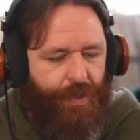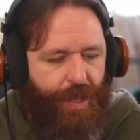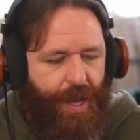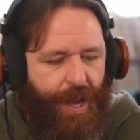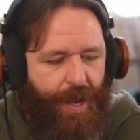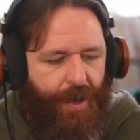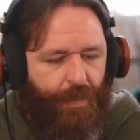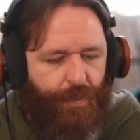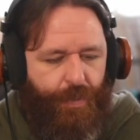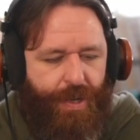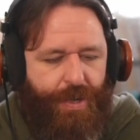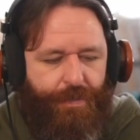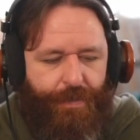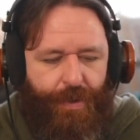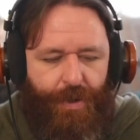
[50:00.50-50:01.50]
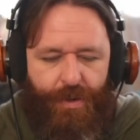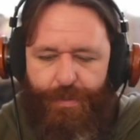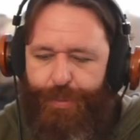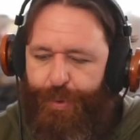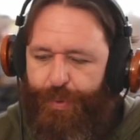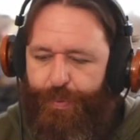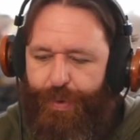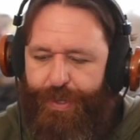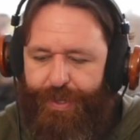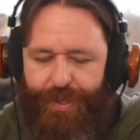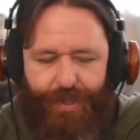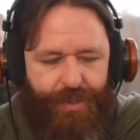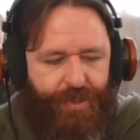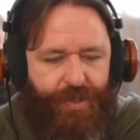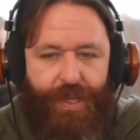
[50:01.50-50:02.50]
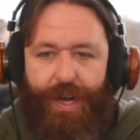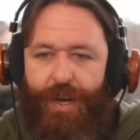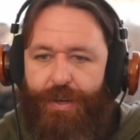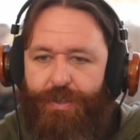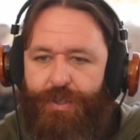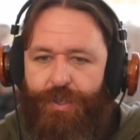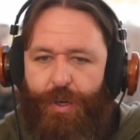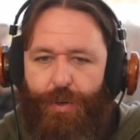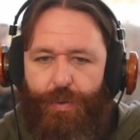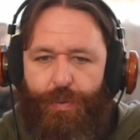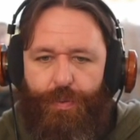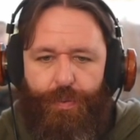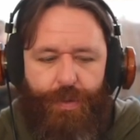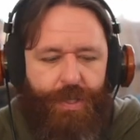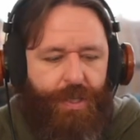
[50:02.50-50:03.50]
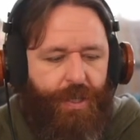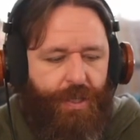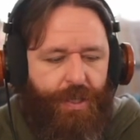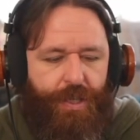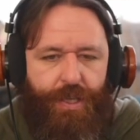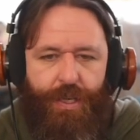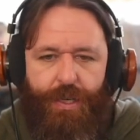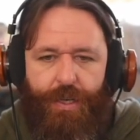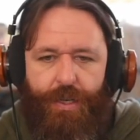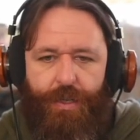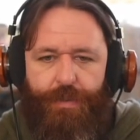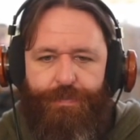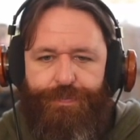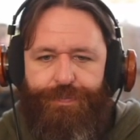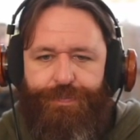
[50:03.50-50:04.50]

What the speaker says: that reverb with the snare. So we can hear,